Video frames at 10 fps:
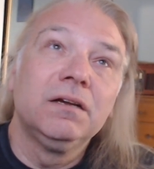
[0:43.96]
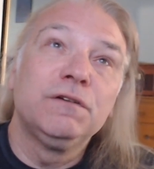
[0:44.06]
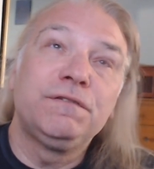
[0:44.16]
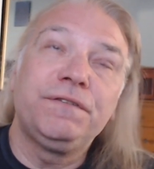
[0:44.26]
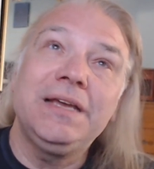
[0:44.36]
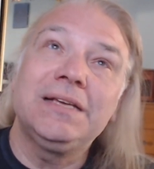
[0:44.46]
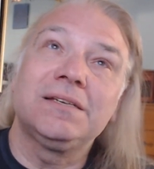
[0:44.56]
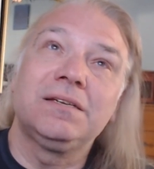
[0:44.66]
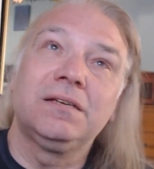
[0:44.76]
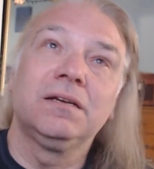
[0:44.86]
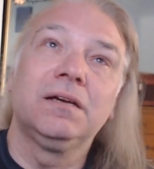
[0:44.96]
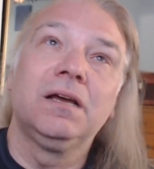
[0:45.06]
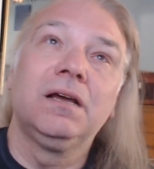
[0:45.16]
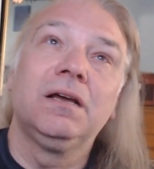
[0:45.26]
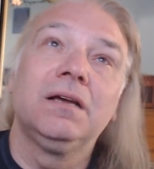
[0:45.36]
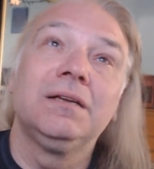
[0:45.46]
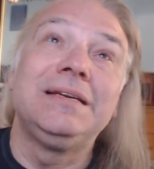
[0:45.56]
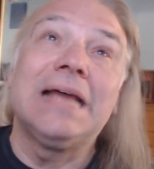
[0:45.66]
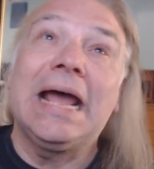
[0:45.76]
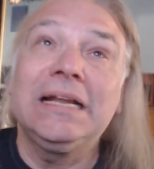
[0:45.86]
feast,
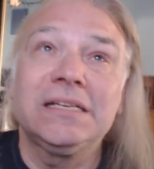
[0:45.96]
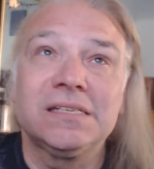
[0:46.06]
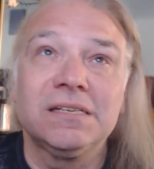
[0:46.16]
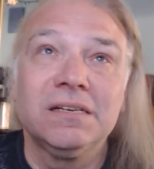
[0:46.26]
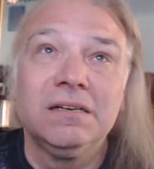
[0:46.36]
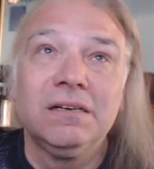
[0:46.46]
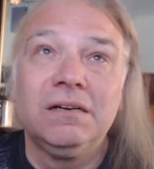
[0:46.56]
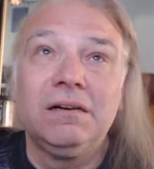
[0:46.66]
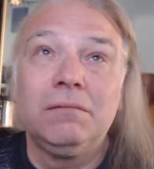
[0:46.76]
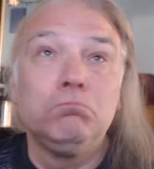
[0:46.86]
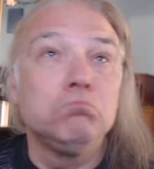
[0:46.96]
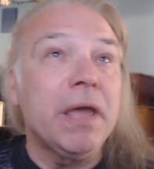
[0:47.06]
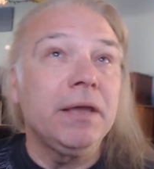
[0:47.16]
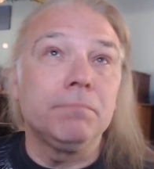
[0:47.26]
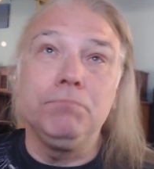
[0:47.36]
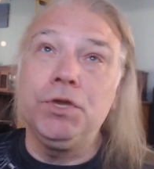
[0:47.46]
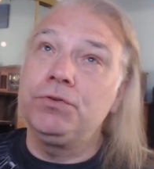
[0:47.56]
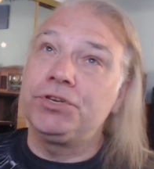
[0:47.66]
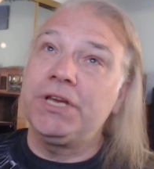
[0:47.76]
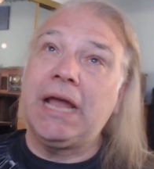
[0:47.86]
dance, make
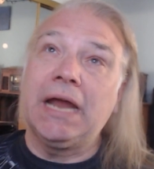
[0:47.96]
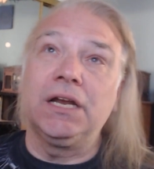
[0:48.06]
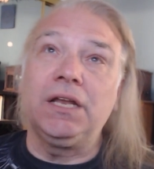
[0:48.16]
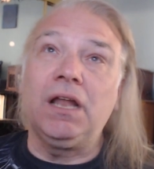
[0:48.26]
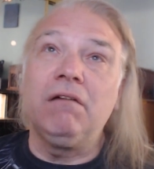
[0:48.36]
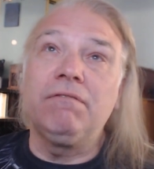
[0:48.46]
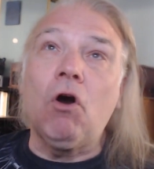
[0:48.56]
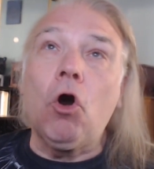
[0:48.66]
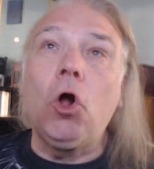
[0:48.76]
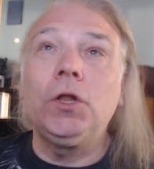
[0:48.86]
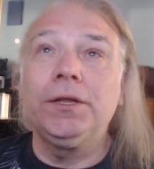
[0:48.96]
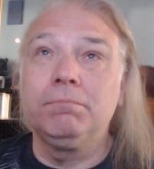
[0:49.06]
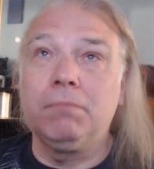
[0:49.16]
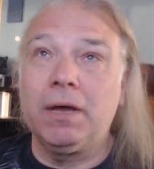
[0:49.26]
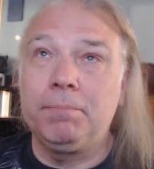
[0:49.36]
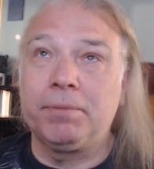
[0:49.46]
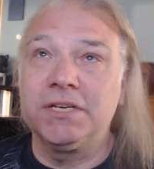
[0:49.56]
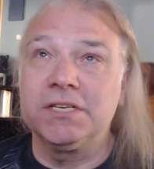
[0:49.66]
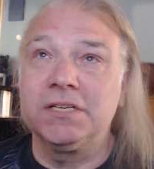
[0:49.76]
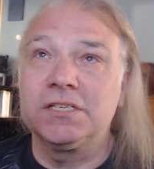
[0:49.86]
music and love all in my
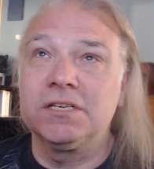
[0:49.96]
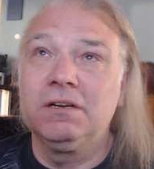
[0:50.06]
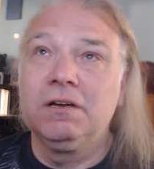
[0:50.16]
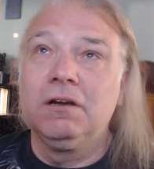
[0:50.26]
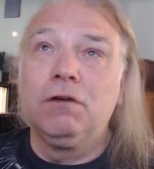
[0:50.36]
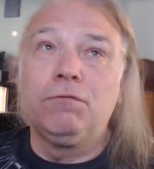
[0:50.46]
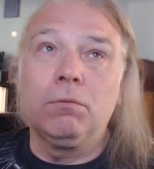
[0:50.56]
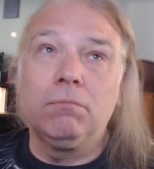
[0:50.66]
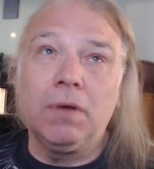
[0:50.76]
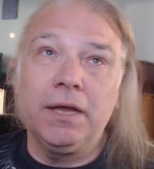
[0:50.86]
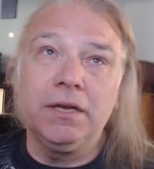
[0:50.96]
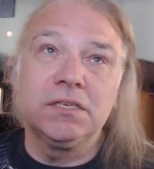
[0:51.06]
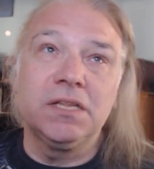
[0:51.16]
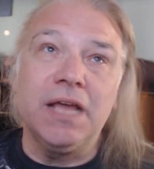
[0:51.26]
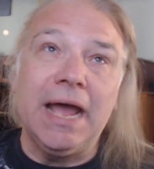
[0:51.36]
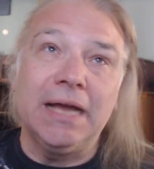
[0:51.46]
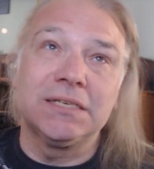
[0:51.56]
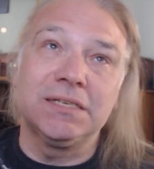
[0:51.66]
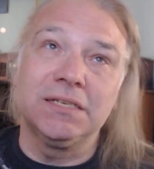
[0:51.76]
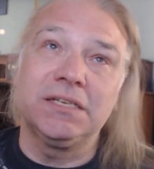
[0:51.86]
presence, for mine is the
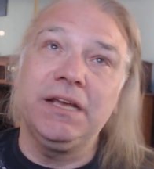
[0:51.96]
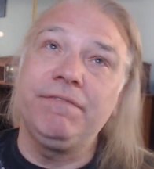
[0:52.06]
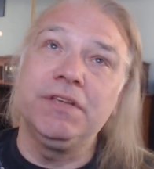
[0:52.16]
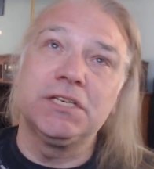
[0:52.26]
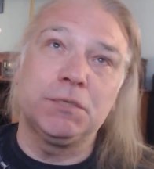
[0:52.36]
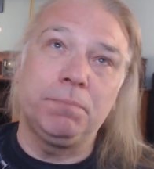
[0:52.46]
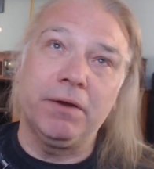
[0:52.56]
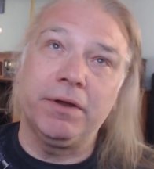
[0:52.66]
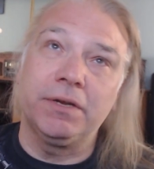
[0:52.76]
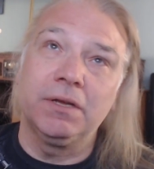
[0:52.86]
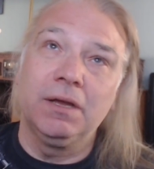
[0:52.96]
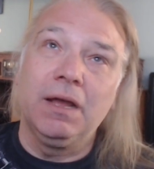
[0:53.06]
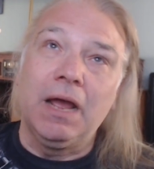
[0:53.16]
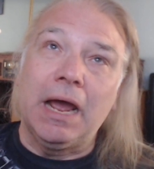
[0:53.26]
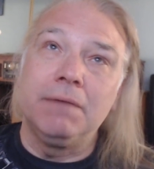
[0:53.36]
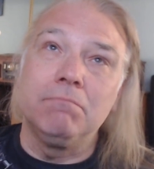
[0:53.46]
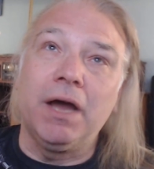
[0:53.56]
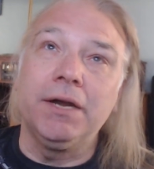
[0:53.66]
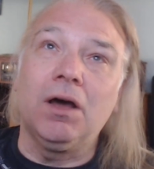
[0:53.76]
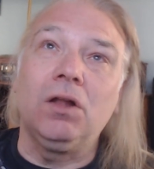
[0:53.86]
ecstasy of the Spirit, and
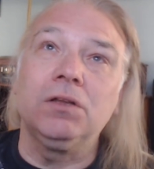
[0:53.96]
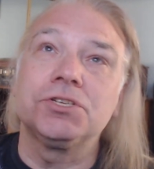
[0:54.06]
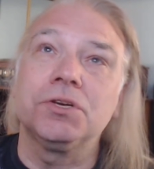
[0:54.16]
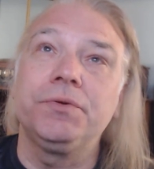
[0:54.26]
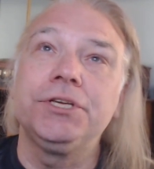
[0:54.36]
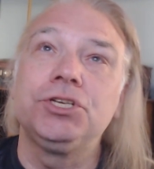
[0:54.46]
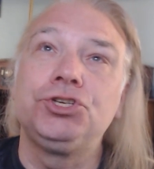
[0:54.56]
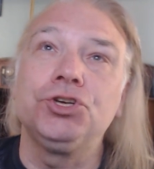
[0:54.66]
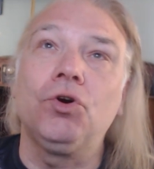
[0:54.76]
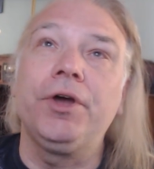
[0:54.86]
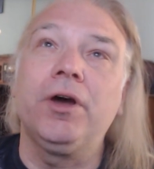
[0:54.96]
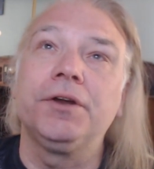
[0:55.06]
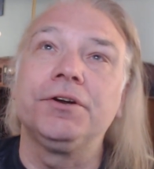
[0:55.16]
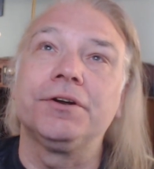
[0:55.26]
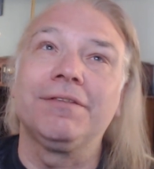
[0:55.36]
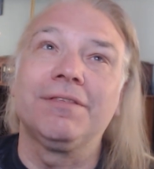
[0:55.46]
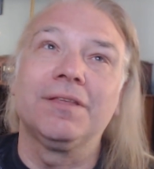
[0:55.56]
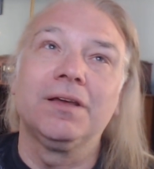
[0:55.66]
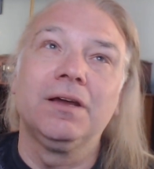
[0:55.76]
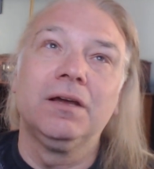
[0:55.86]
mine also is joy on earth.
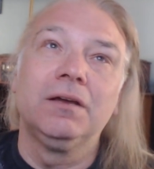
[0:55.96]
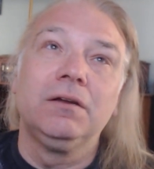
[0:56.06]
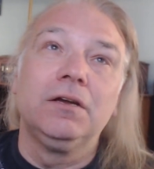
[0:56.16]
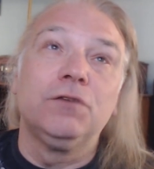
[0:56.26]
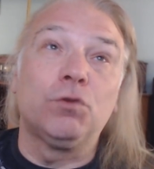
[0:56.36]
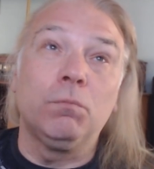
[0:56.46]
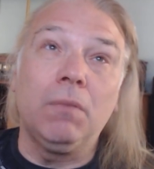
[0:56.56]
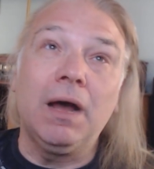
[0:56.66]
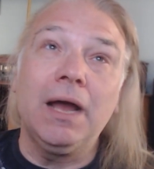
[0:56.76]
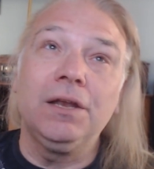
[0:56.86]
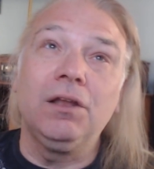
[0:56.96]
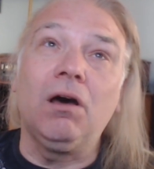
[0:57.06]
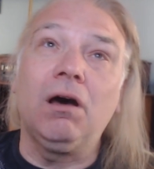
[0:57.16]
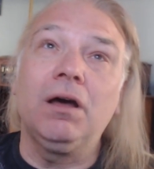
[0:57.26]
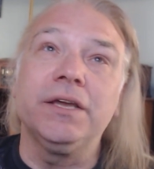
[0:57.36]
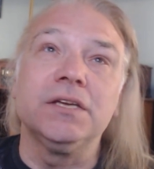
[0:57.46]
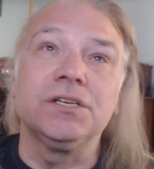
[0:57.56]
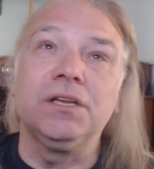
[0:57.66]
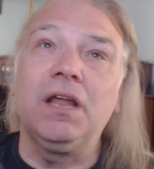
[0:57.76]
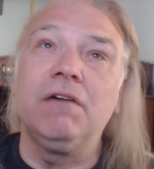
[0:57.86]
For my law is
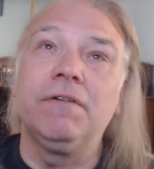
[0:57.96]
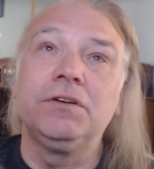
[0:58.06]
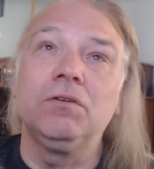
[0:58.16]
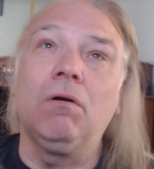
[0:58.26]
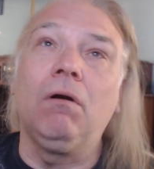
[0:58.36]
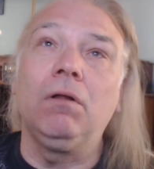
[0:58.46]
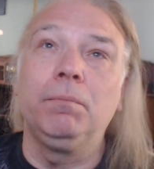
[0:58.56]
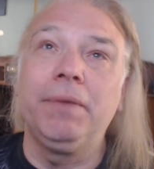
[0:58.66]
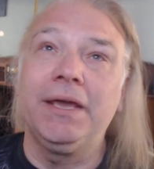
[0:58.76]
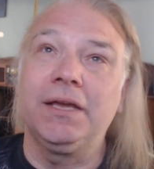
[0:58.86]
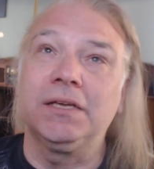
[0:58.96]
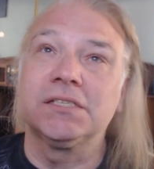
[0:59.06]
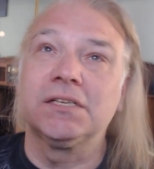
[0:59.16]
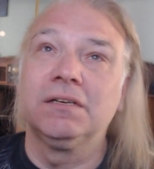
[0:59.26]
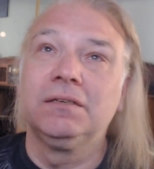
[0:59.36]
love unto all beings,